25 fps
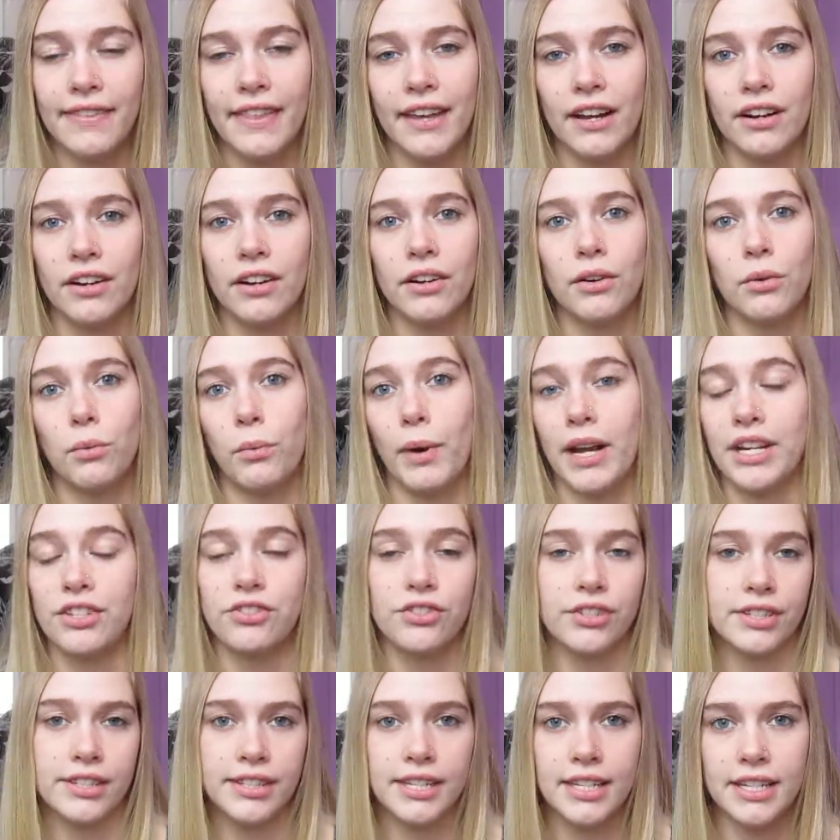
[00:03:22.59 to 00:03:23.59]
They're
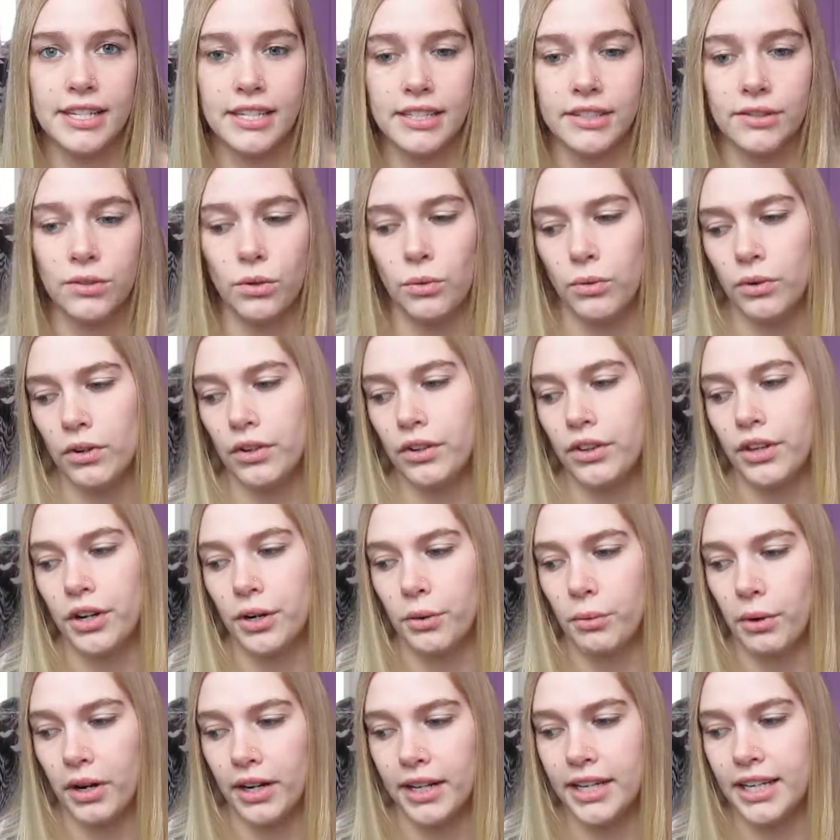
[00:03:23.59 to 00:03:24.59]
waitresses or they're
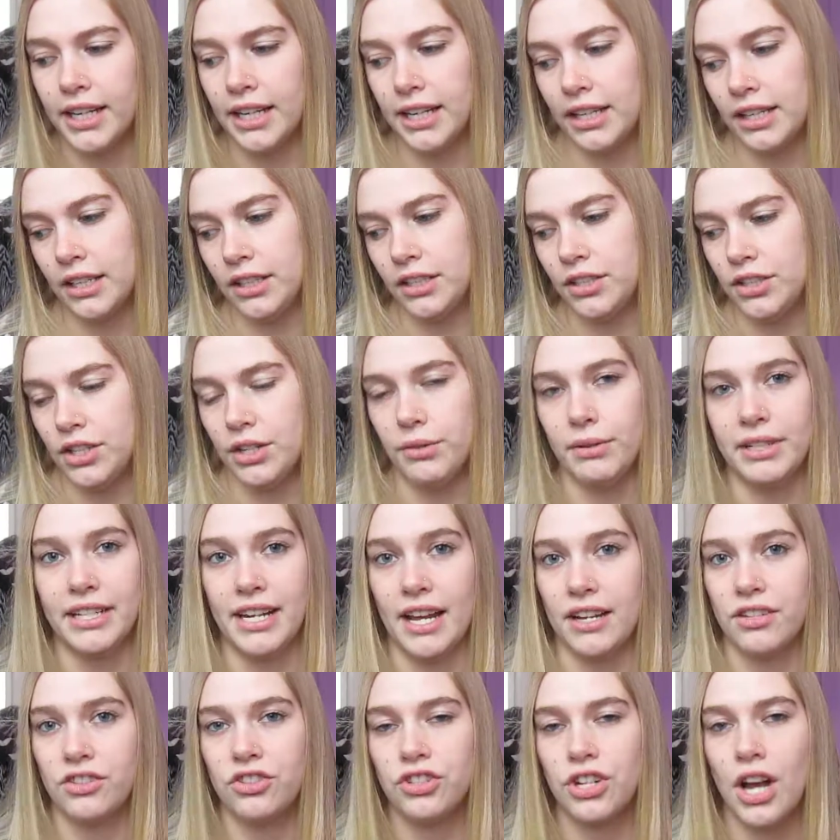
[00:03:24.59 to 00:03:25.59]
working, you know, a
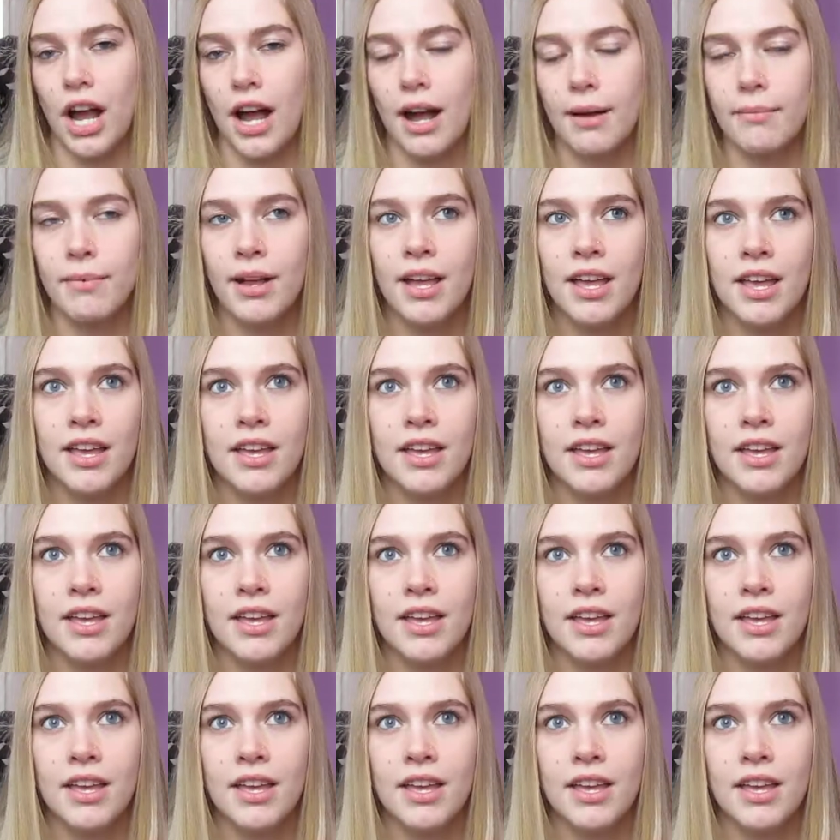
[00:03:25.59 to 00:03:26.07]
desk job.